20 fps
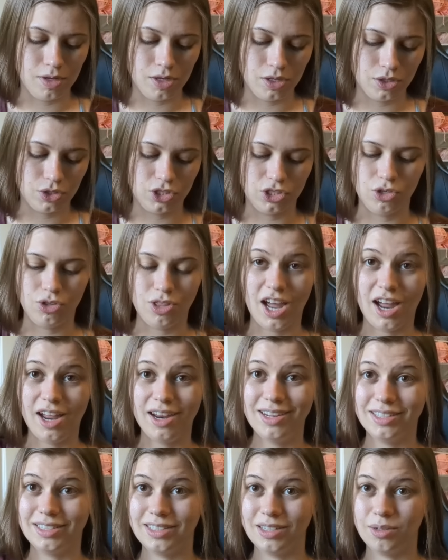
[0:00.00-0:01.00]
So that
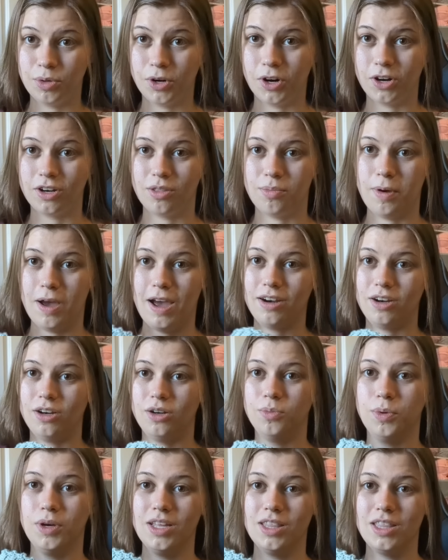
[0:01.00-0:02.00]
isn't part of the
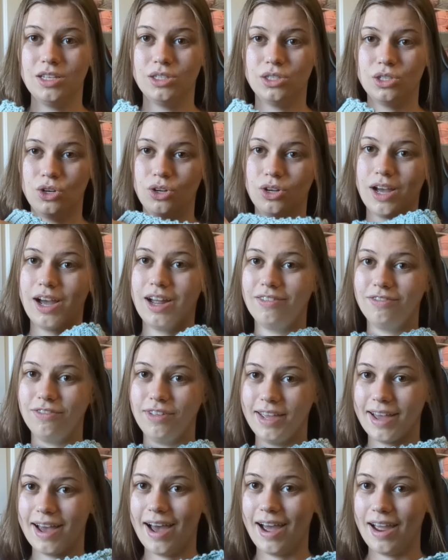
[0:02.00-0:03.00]
pattern, but these are kind of
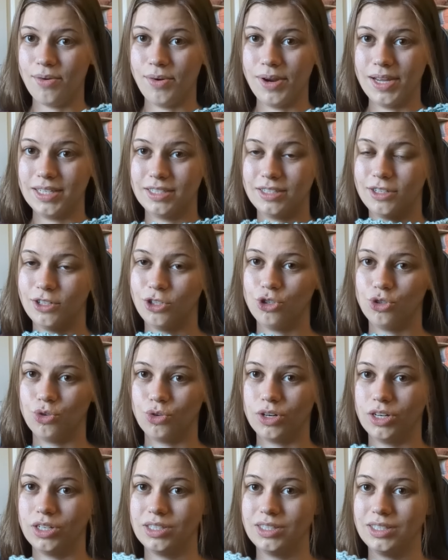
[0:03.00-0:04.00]
like high-waisted
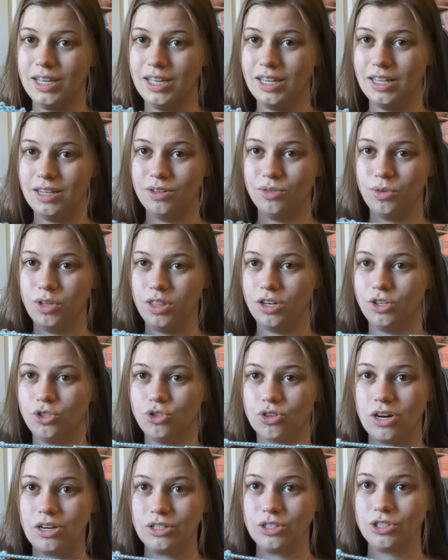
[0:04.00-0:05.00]
shorts and with a
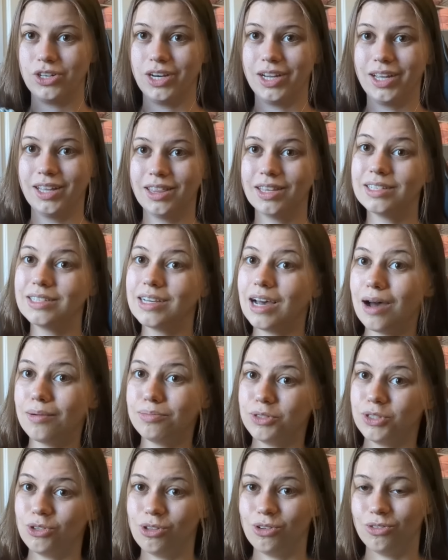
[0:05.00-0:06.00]
drawstring at the top,
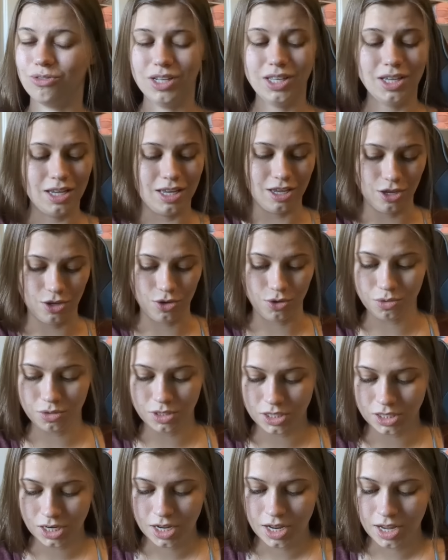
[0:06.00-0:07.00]
so they're really
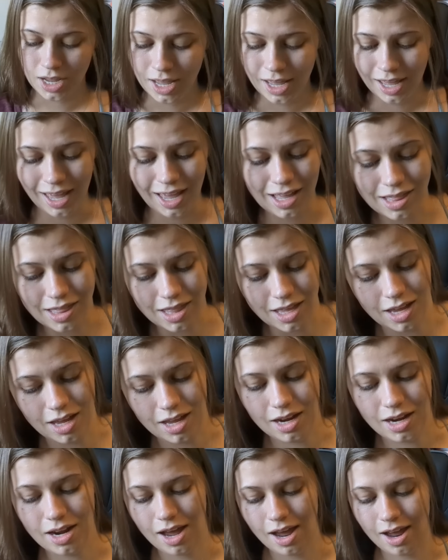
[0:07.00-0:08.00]
cute. And
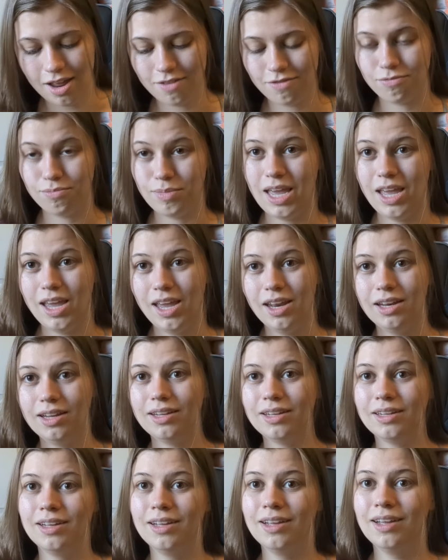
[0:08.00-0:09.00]
then I've made
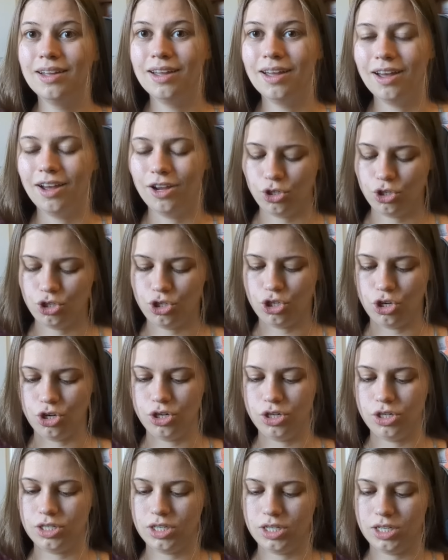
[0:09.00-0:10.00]
a
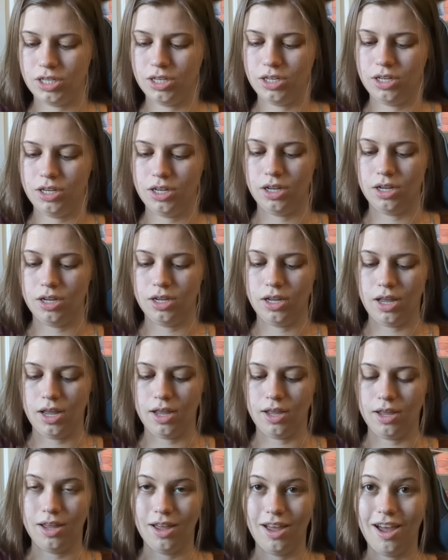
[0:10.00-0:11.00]
shirt.
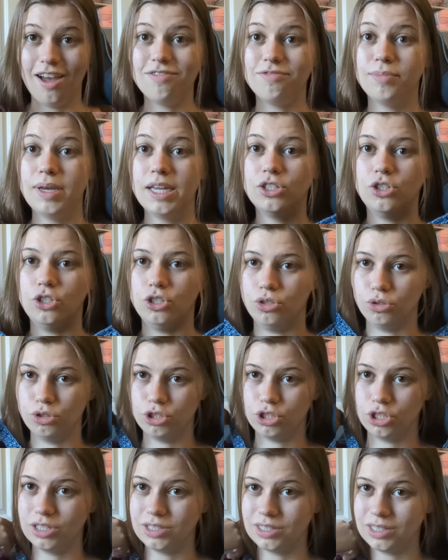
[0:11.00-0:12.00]
I've made 2
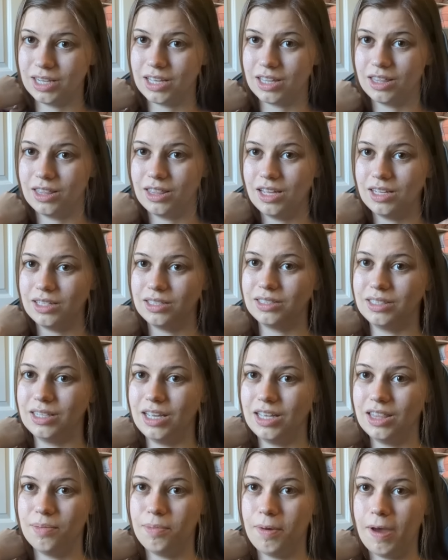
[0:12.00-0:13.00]
shirts like this
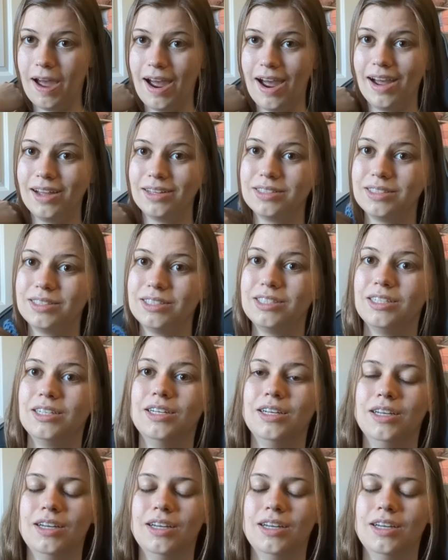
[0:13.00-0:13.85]
in the past.